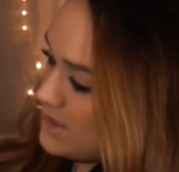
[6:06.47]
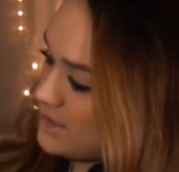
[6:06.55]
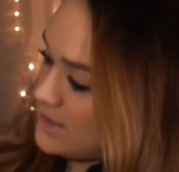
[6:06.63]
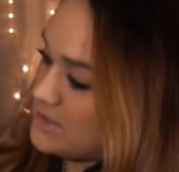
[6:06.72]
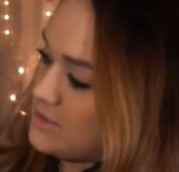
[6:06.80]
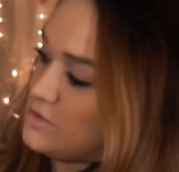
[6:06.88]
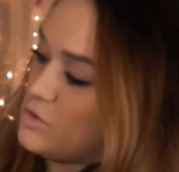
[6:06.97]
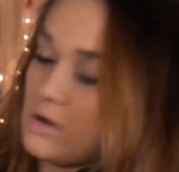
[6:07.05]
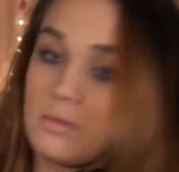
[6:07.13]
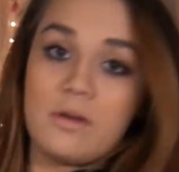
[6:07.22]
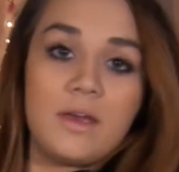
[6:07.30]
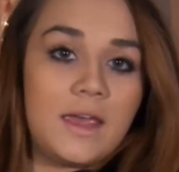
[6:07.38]
think it's so
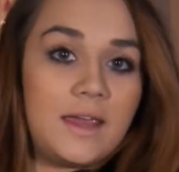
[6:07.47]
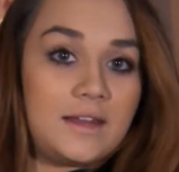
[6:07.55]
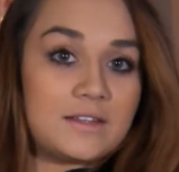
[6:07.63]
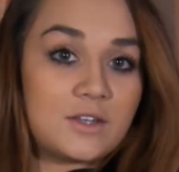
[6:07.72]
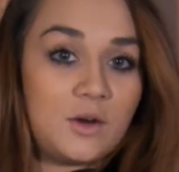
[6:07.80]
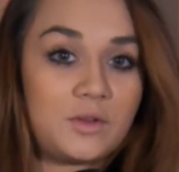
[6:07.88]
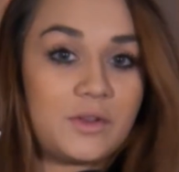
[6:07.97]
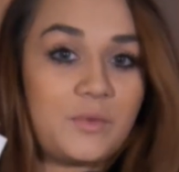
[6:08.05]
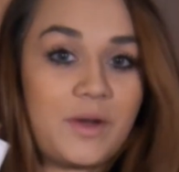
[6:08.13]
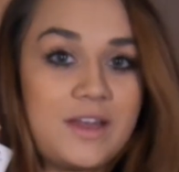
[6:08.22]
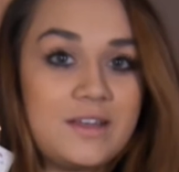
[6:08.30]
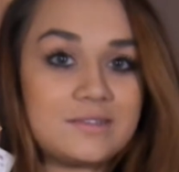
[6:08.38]
adorable, and it's gold and
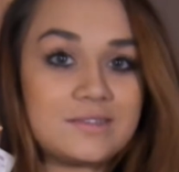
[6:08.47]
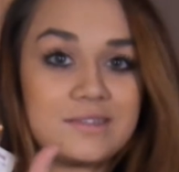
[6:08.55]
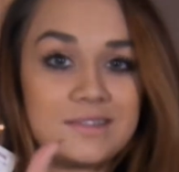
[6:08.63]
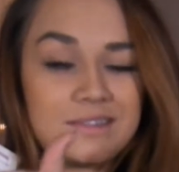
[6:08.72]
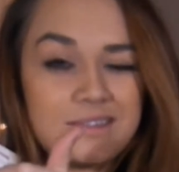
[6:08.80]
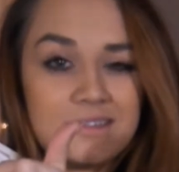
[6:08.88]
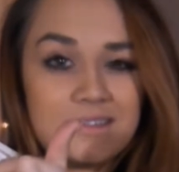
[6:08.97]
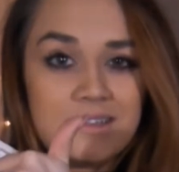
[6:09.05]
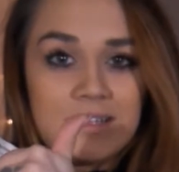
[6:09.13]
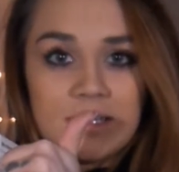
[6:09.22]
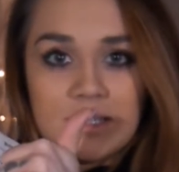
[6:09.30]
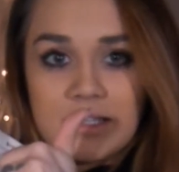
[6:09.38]
white.
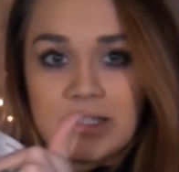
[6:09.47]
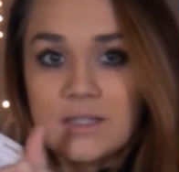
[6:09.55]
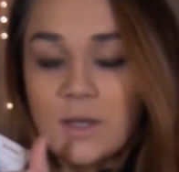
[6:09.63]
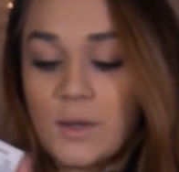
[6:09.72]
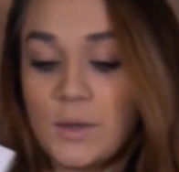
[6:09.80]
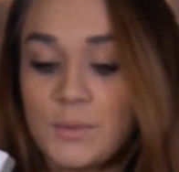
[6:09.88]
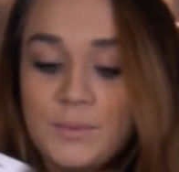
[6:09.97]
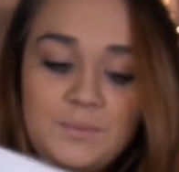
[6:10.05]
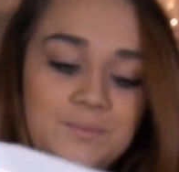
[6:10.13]
So